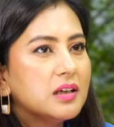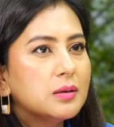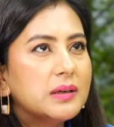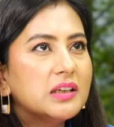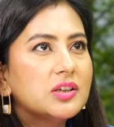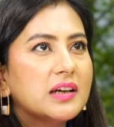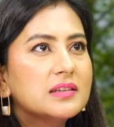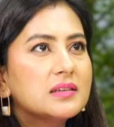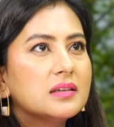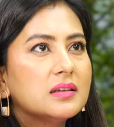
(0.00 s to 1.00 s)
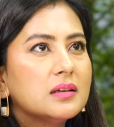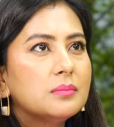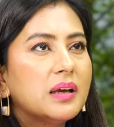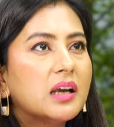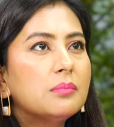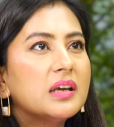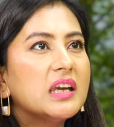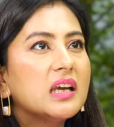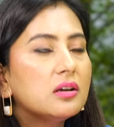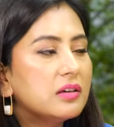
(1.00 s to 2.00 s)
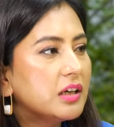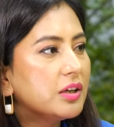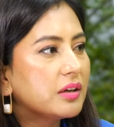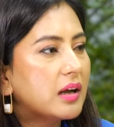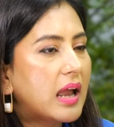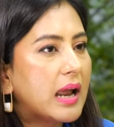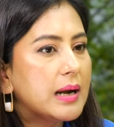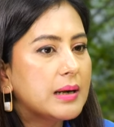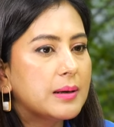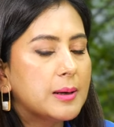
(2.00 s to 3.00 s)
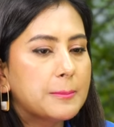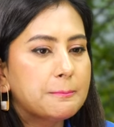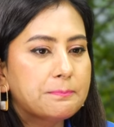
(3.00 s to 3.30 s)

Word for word: we just become ignorant and, uh,